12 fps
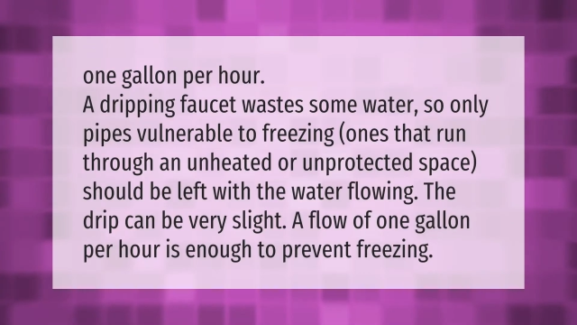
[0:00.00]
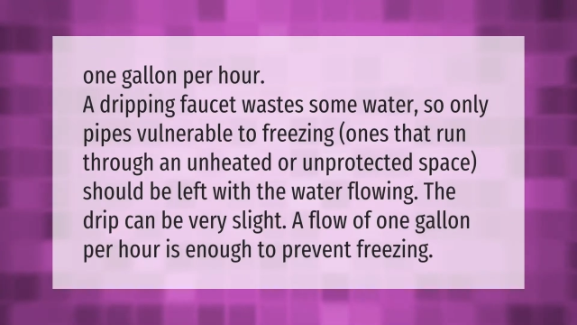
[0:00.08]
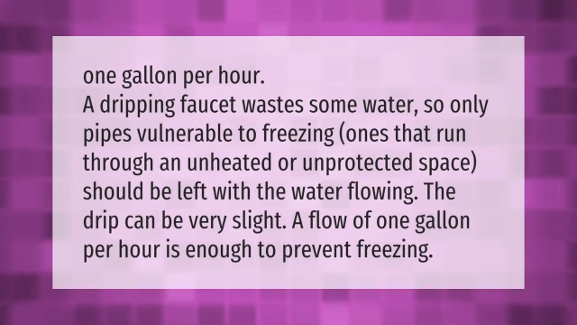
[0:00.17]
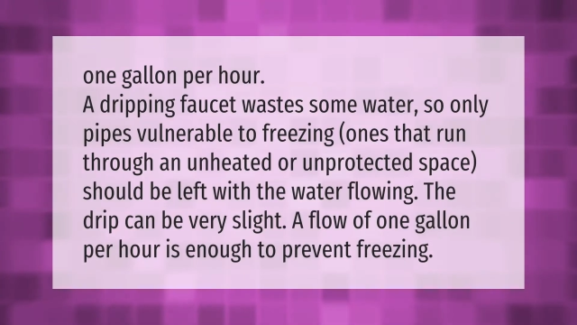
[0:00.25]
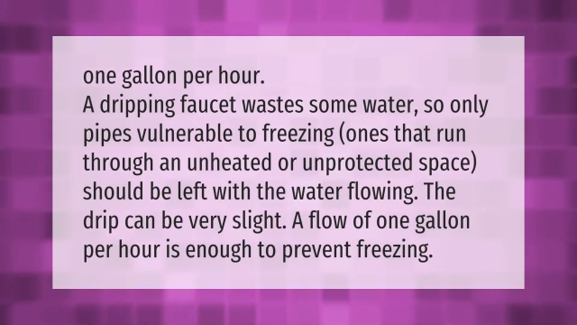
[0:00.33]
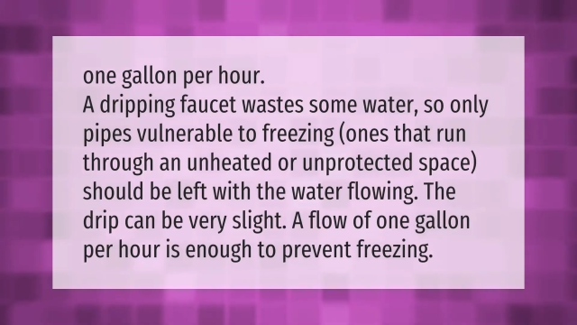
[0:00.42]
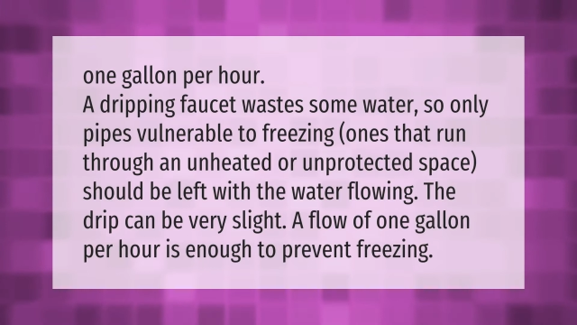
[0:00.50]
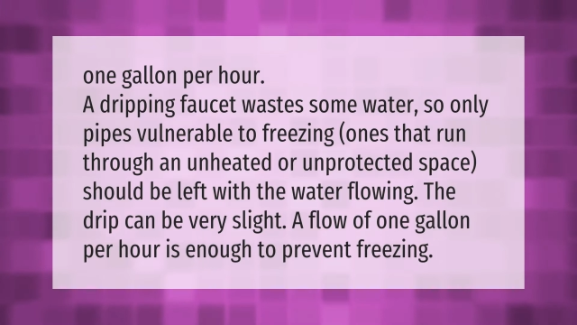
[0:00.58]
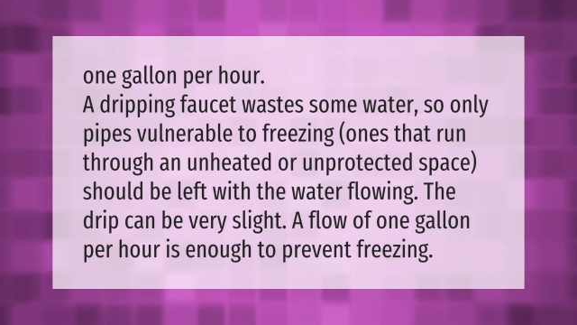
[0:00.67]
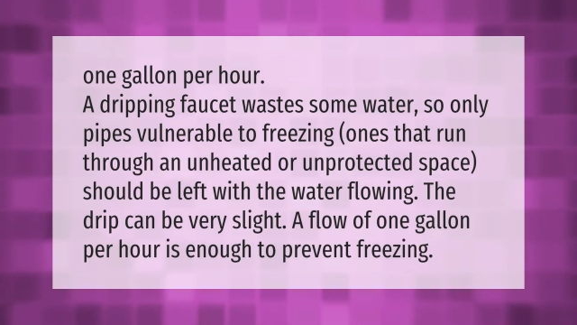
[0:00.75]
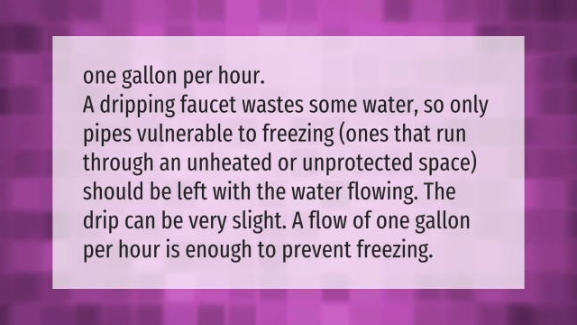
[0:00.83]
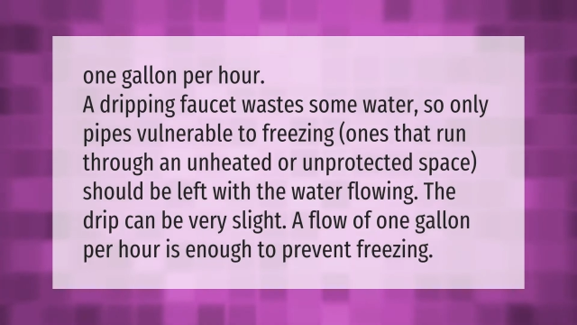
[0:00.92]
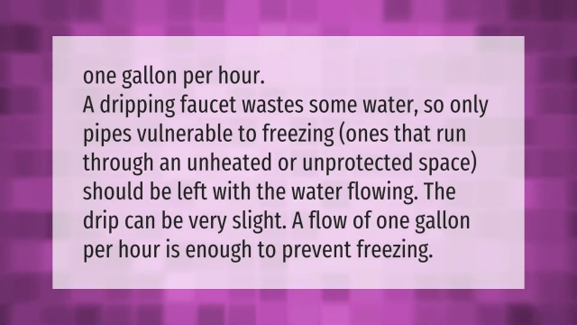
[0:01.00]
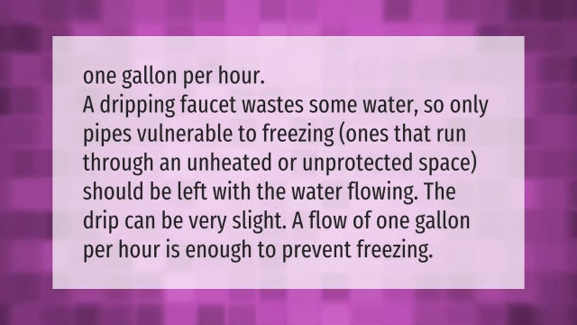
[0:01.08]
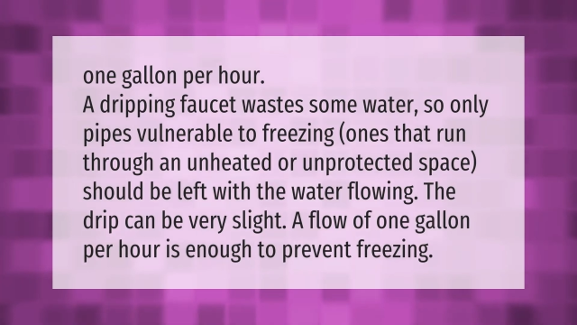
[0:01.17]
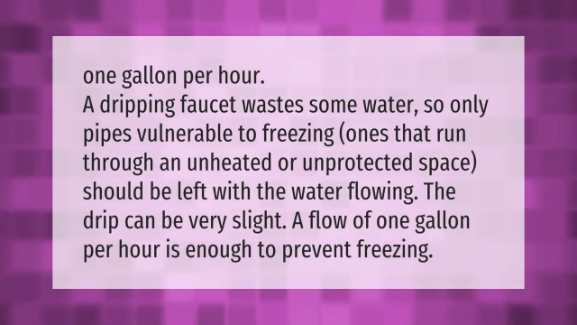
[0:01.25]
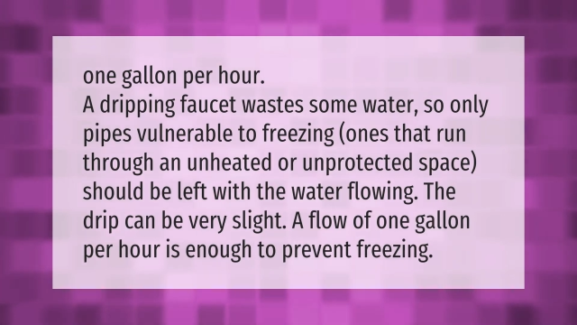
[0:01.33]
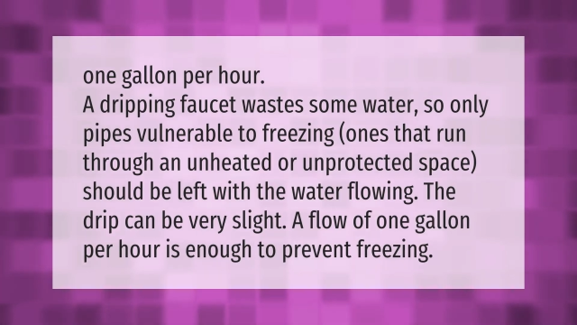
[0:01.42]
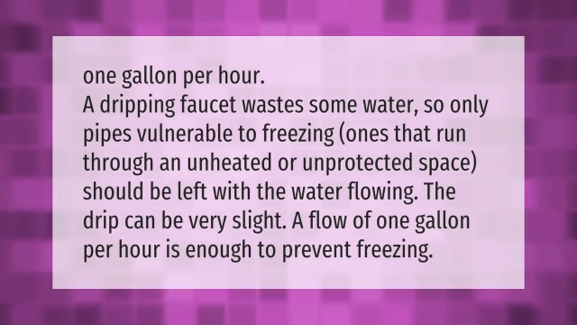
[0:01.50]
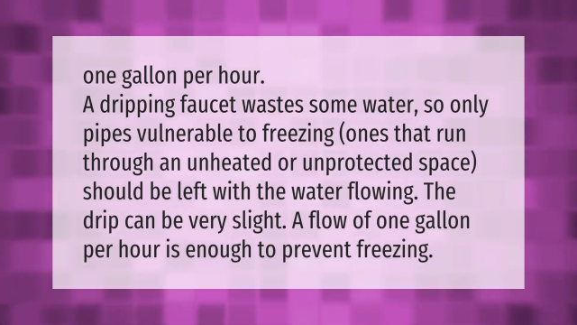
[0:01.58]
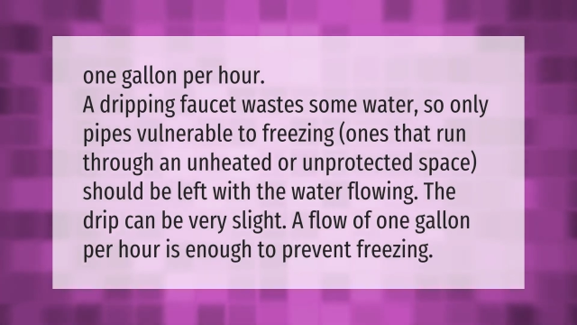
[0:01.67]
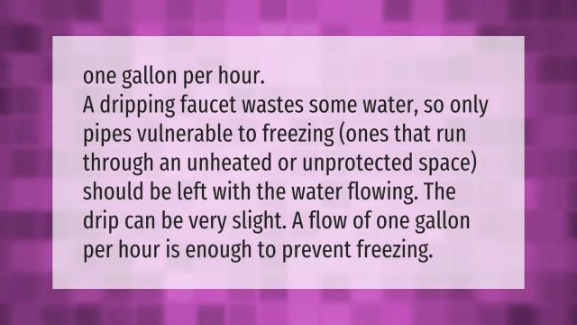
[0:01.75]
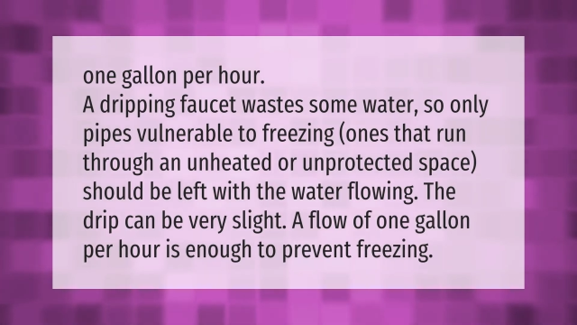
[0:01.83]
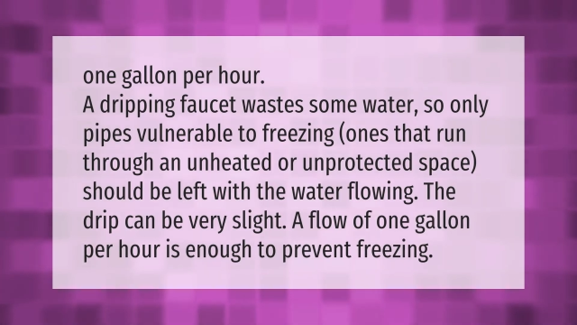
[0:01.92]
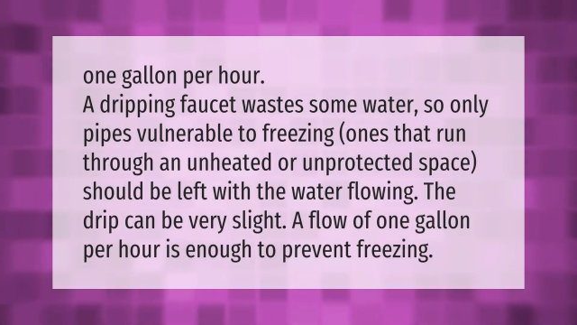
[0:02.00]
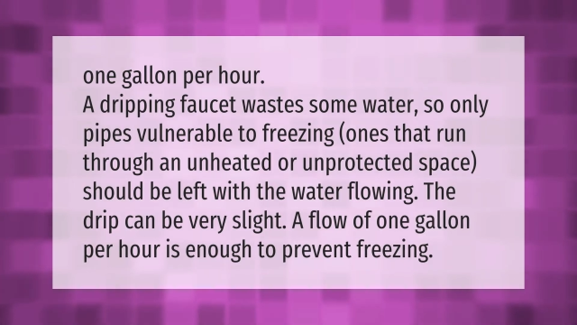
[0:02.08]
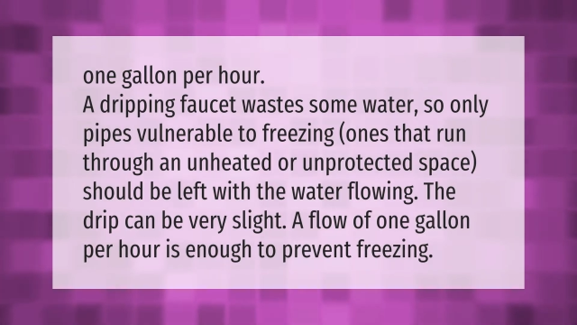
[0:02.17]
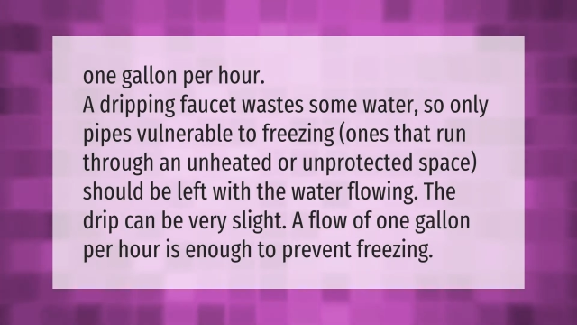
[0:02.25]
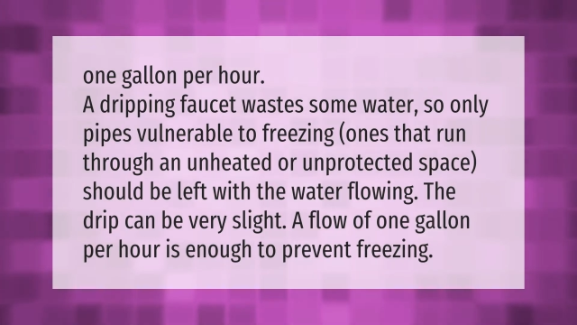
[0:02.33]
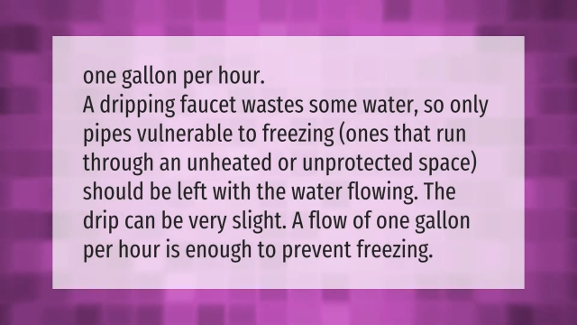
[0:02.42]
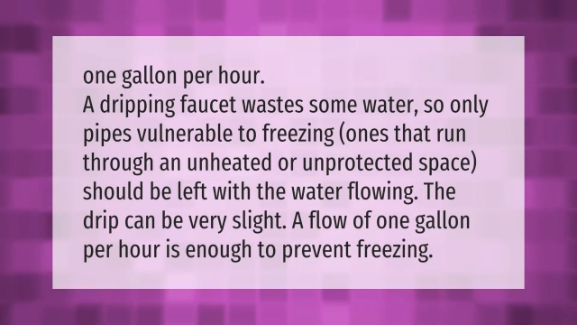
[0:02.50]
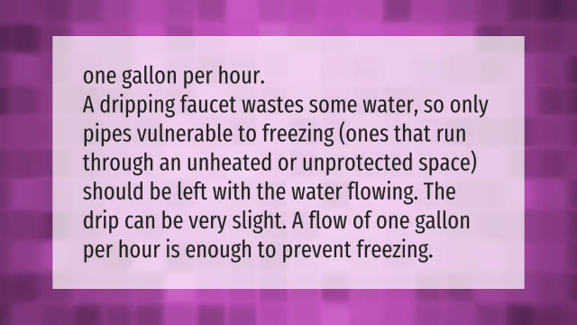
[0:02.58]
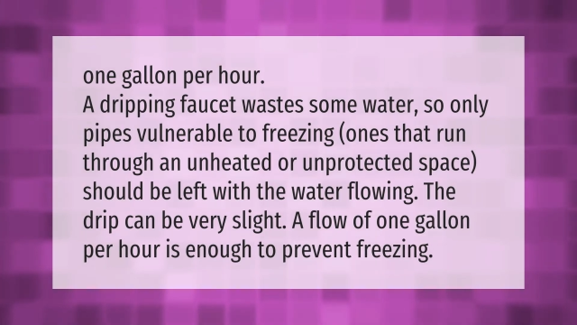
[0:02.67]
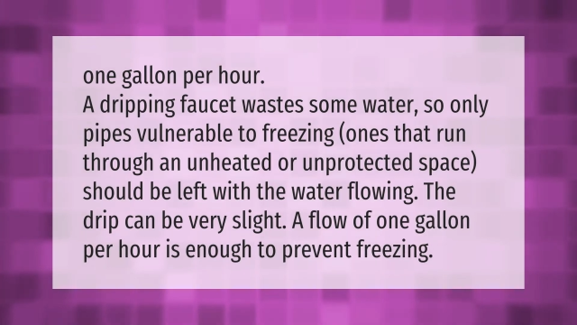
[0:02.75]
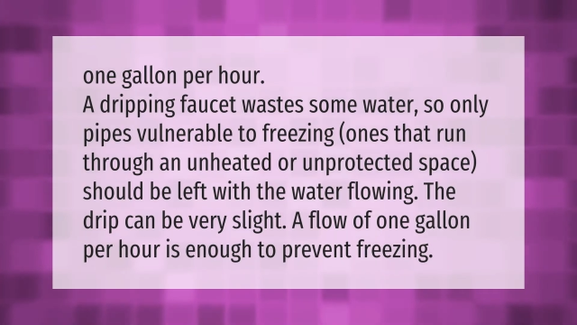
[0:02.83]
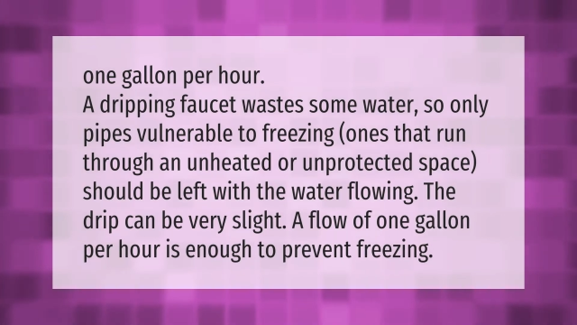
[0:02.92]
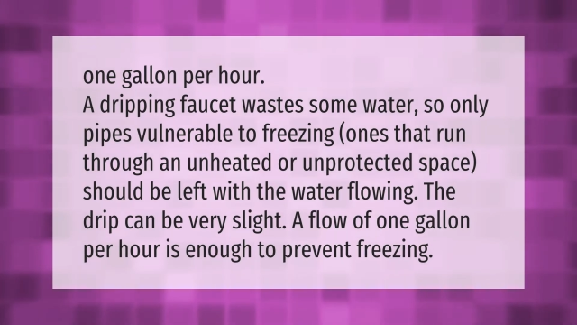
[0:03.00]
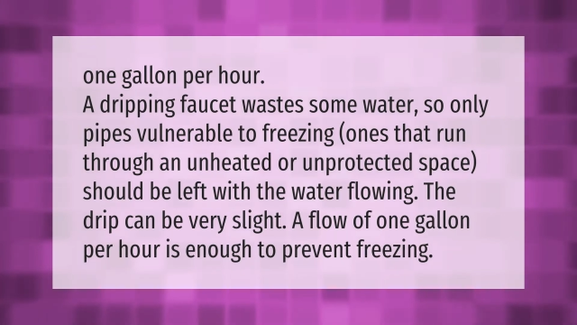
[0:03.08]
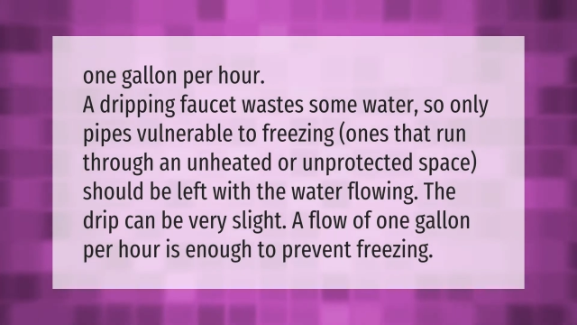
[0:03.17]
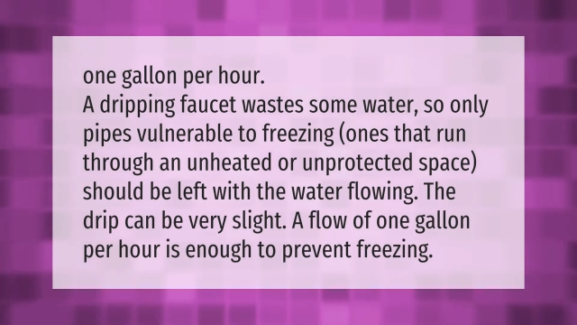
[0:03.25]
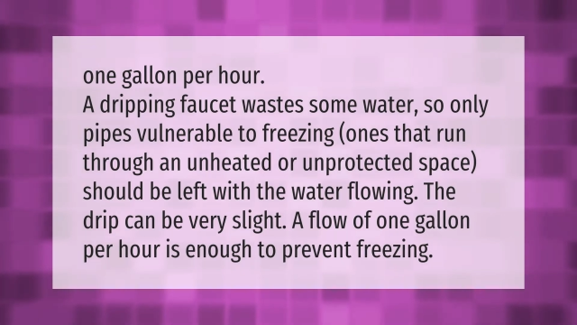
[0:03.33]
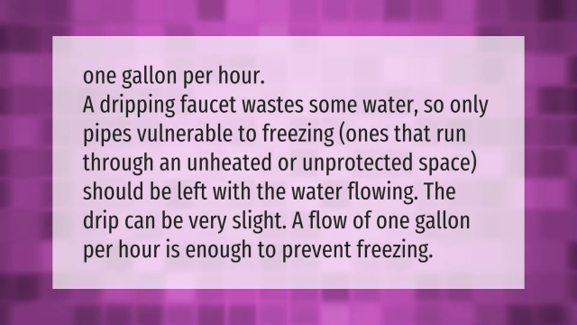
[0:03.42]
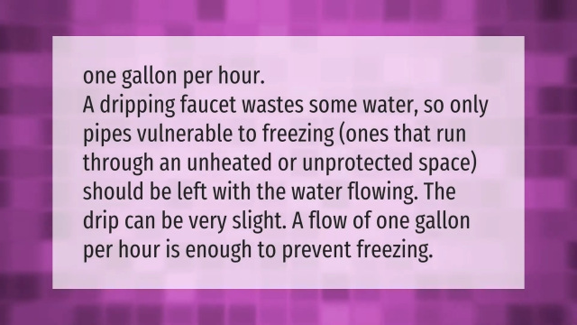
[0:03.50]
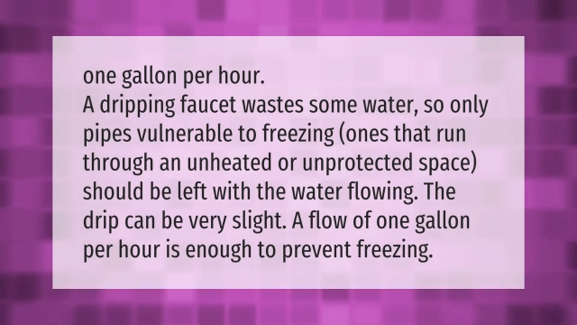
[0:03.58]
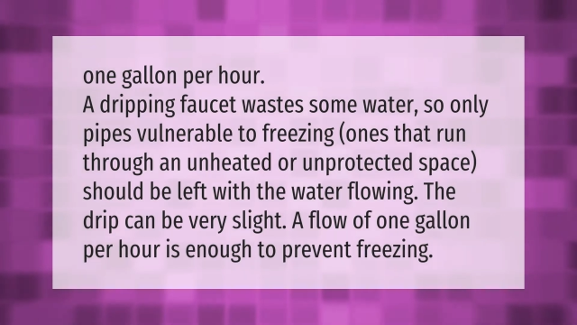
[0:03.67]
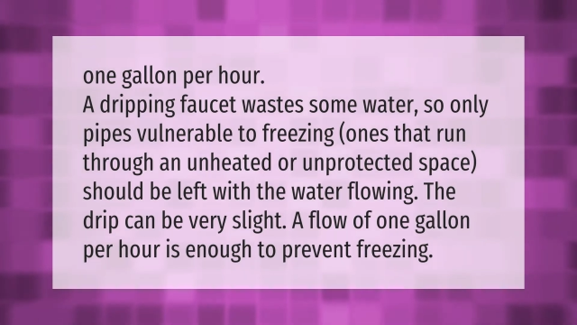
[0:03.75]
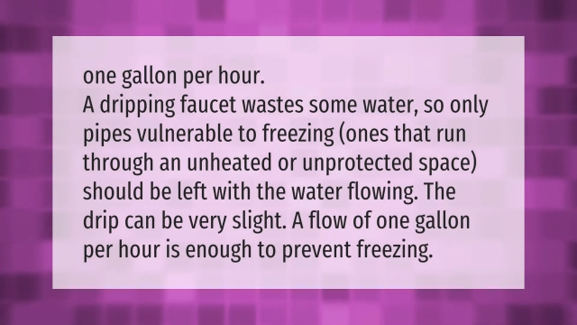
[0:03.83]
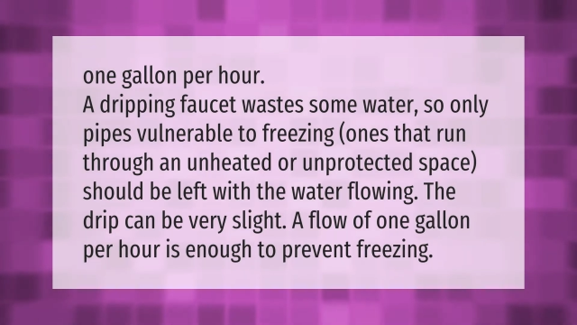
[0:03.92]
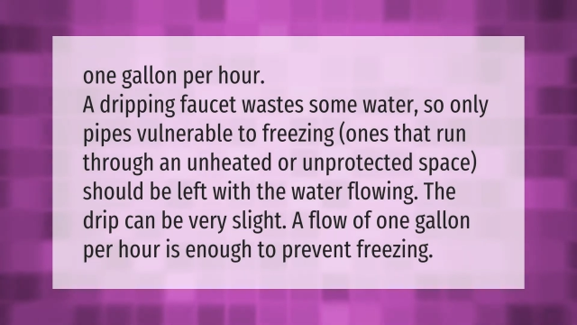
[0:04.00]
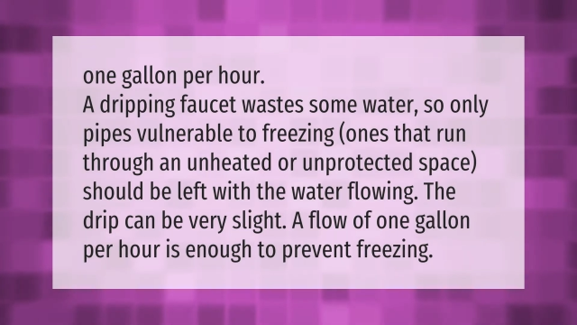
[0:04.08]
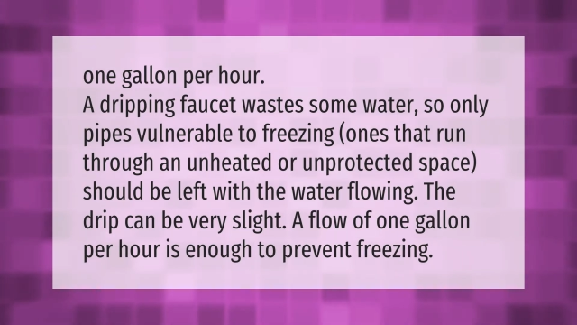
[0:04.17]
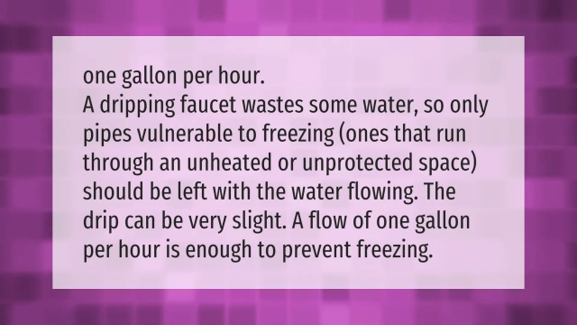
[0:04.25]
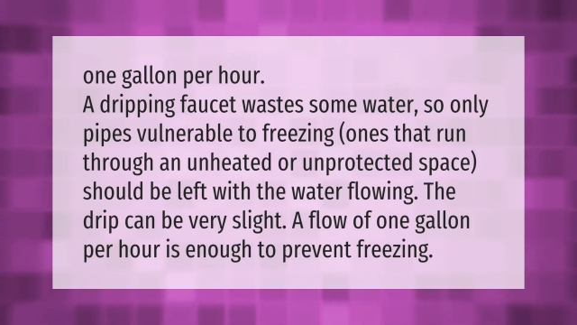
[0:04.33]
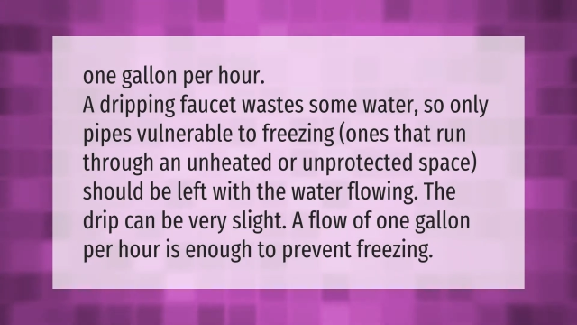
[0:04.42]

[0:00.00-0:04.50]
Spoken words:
(no speaker visible)